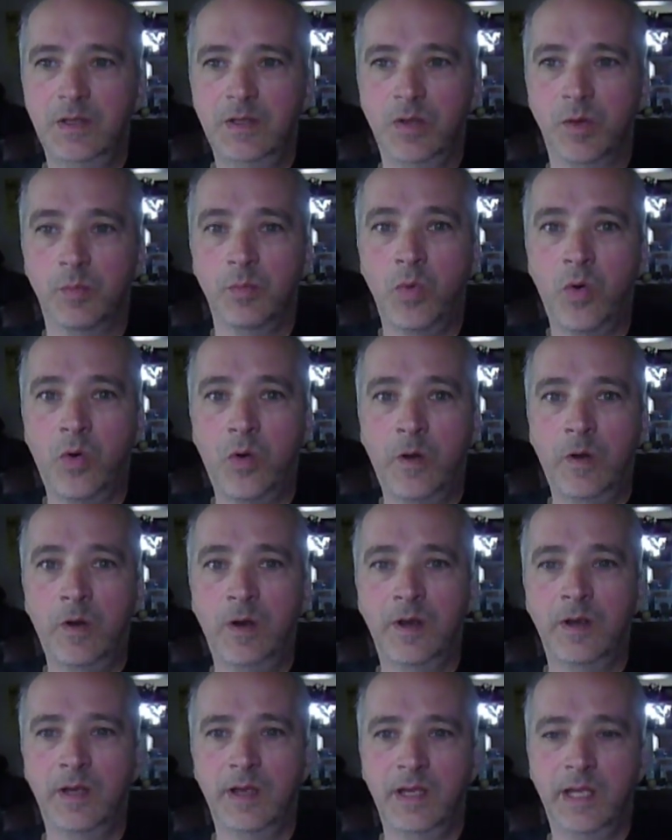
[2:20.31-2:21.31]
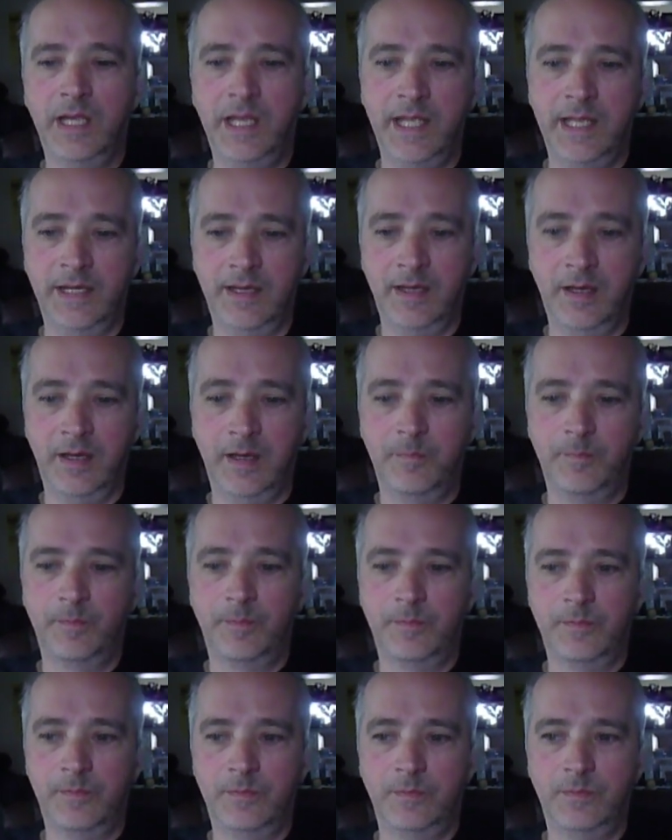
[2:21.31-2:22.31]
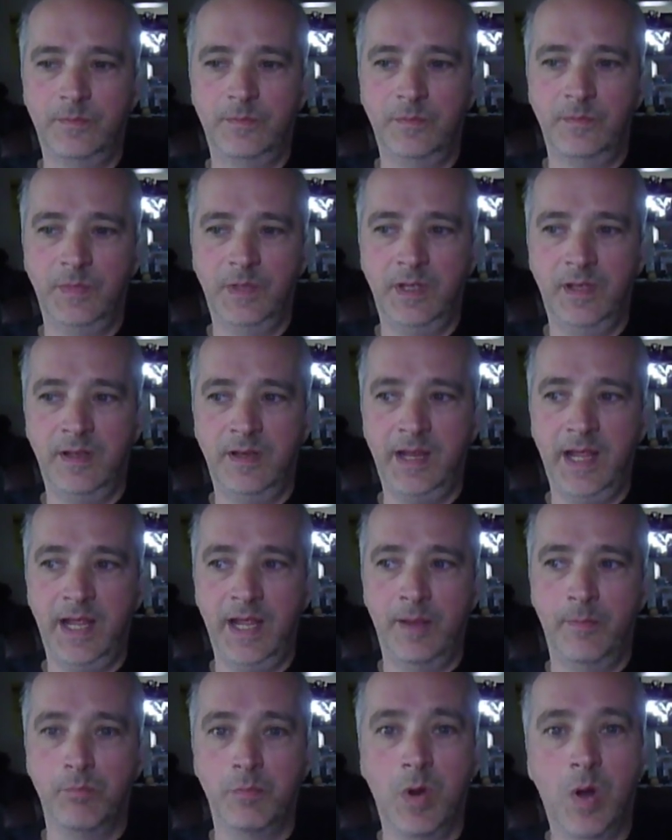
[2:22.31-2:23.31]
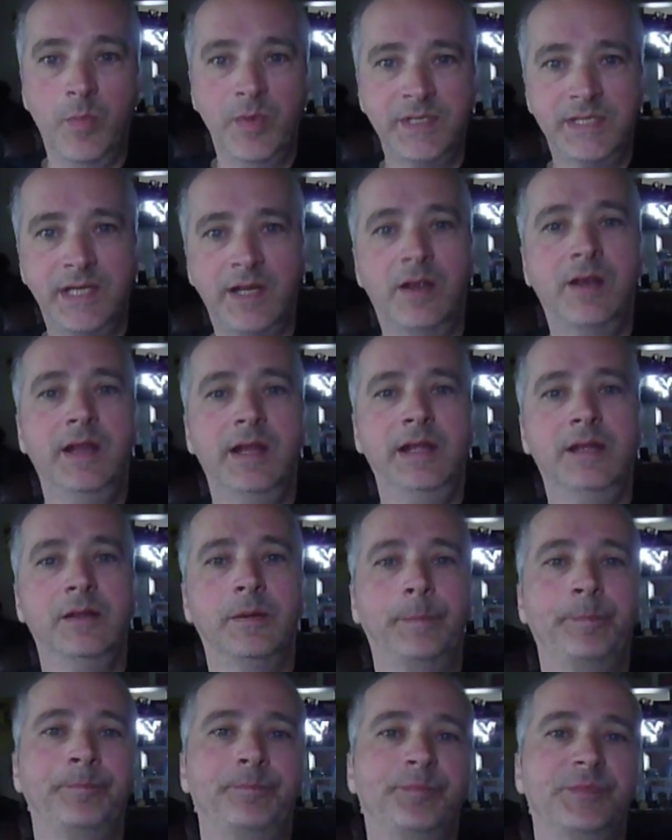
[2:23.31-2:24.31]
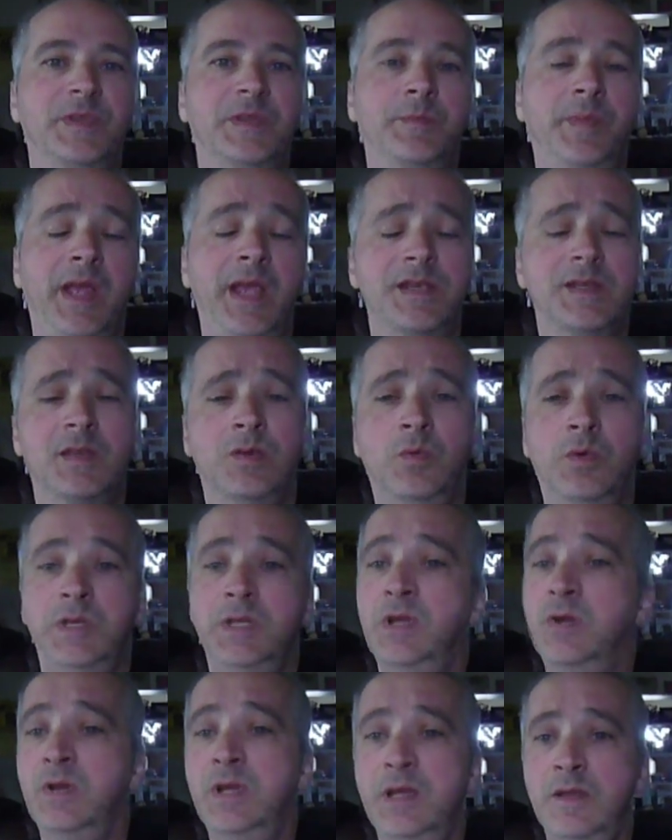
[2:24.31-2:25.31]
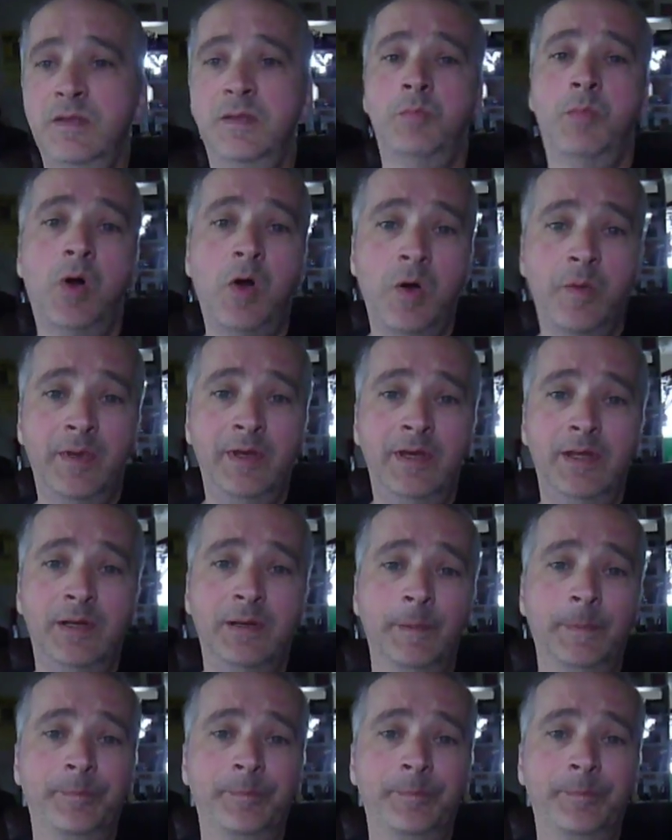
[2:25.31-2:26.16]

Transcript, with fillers: you're more in a in a momentary space, and when you're in the moment,